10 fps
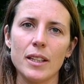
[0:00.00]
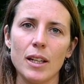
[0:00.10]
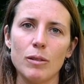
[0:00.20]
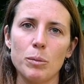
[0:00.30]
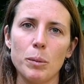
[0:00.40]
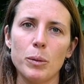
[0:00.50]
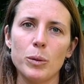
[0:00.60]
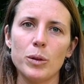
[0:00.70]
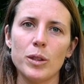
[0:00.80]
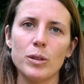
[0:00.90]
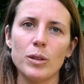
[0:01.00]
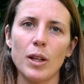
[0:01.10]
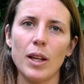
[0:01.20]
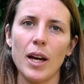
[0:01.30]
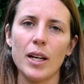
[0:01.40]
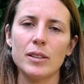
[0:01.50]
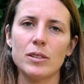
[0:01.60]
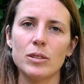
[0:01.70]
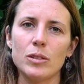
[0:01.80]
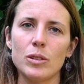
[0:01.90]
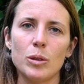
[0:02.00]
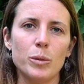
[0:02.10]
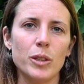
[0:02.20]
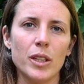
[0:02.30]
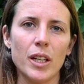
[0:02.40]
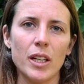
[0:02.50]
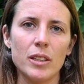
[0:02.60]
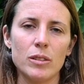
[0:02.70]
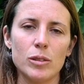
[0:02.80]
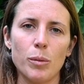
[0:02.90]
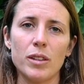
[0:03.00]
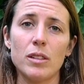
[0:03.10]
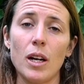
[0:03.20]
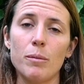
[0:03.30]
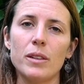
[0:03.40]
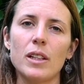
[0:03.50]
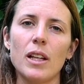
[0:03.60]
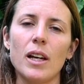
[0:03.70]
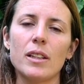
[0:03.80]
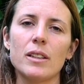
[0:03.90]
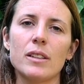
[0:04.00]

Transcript: I would be pulled into the land to communicate, to spend time with the land.